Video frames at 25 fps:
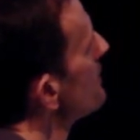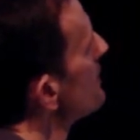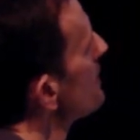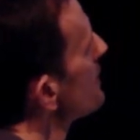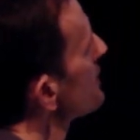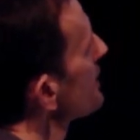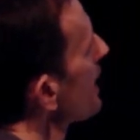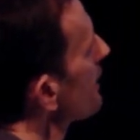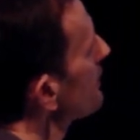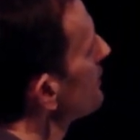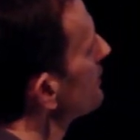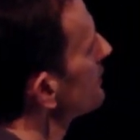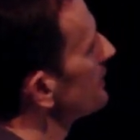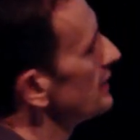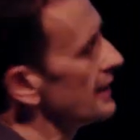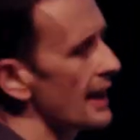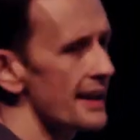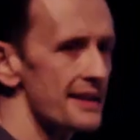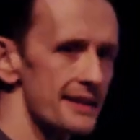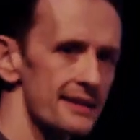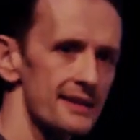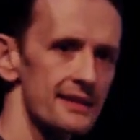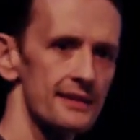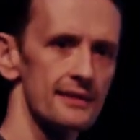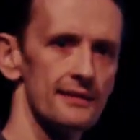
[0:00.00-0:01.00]
So
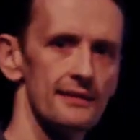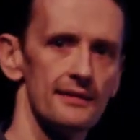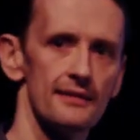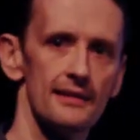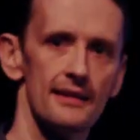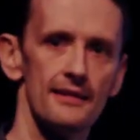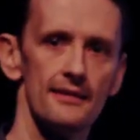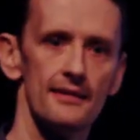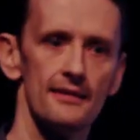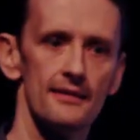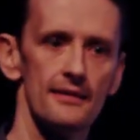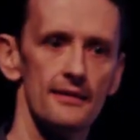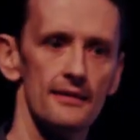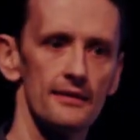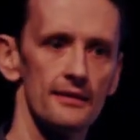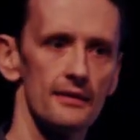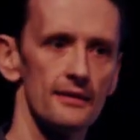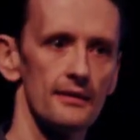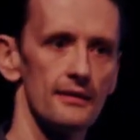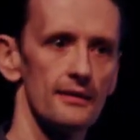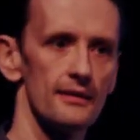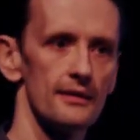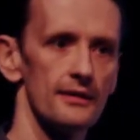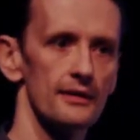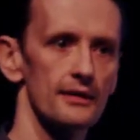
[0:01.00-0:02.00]
let's
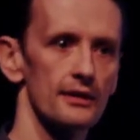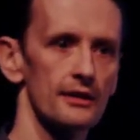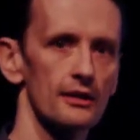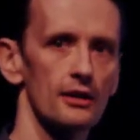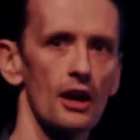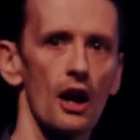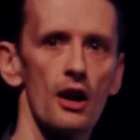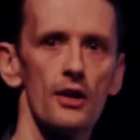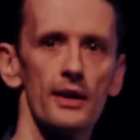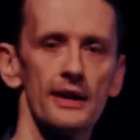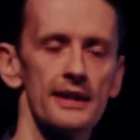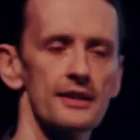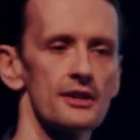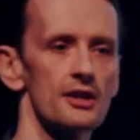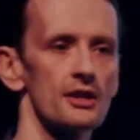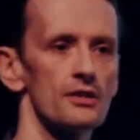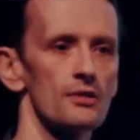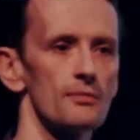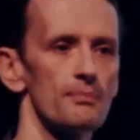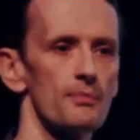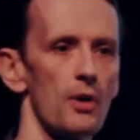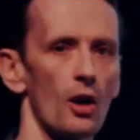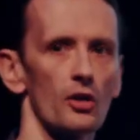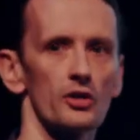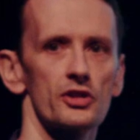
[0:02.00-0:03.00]
go into
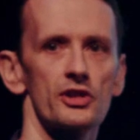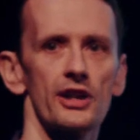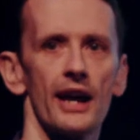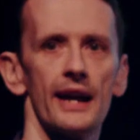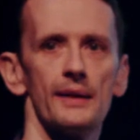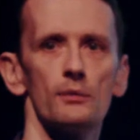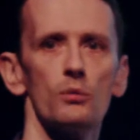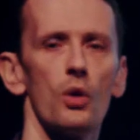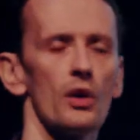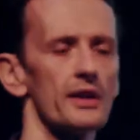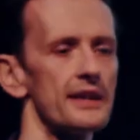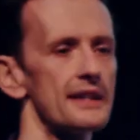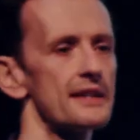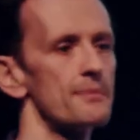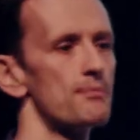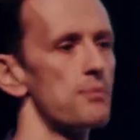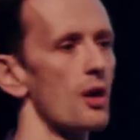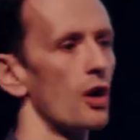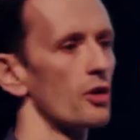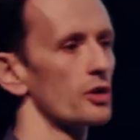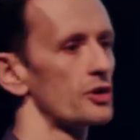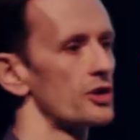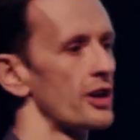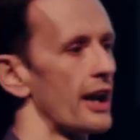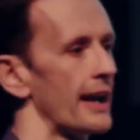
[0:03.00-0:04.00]
blockchain. What is
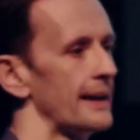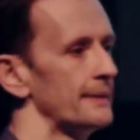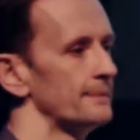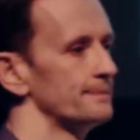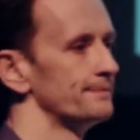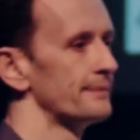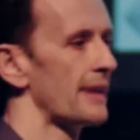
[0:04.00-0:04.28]
blockchain?